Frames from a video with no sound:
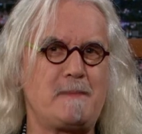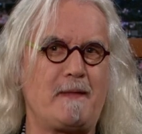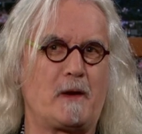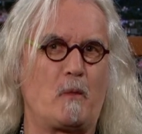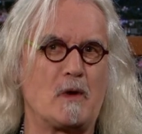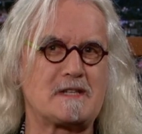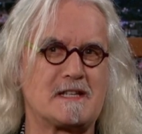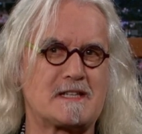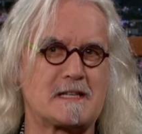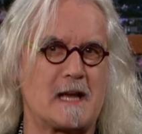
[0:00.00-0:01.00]
me that it
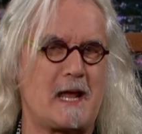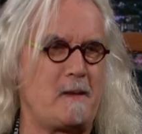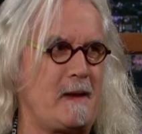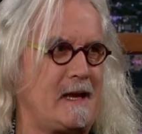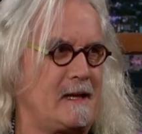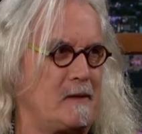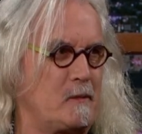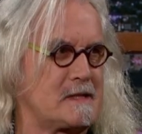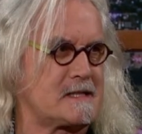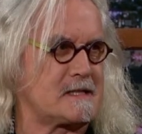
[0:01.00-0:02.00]
wasn't slimy. It
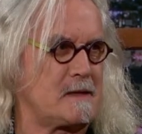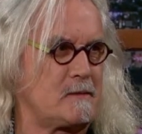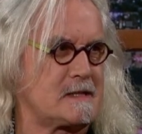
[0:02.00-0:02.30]
was...